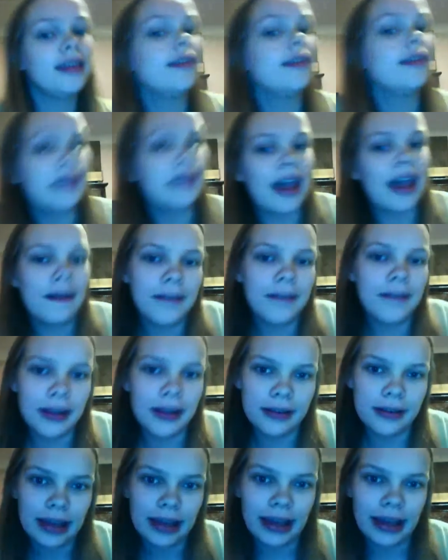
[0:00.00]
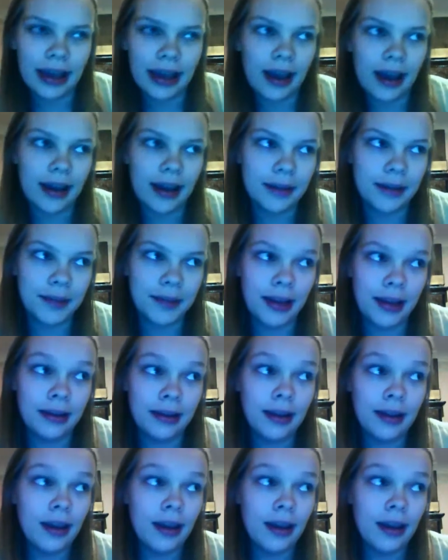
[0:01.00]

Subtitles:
Definitely. I mean,